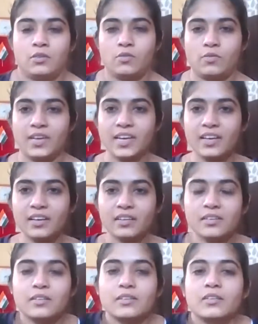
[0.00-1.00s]
Okay.
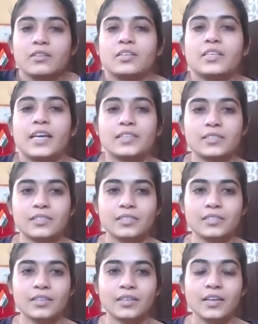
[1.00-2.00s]

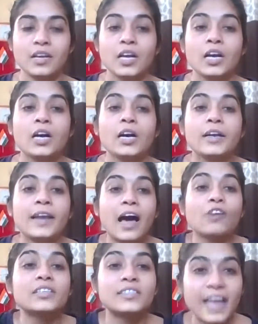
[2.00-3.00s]
Yes.
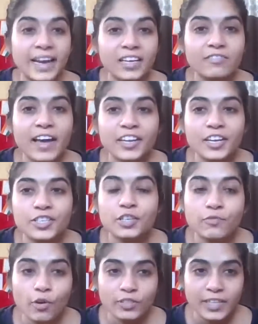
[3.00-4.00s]
Now the second
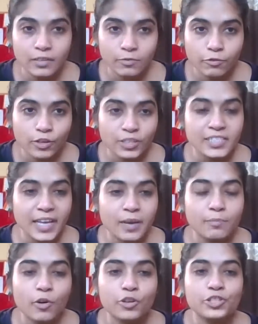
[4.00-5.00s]
variation for the
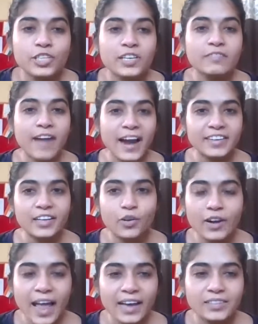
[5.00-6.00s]
same posture, wider
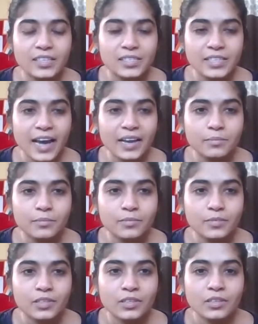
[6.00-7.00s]
your leg this time
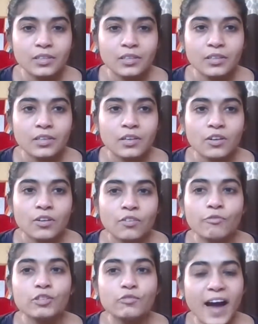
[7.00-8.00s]

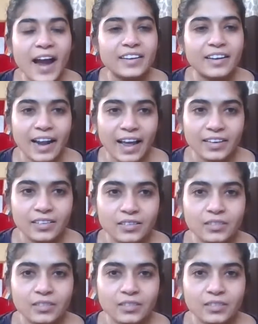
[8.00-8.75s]
with wider leg.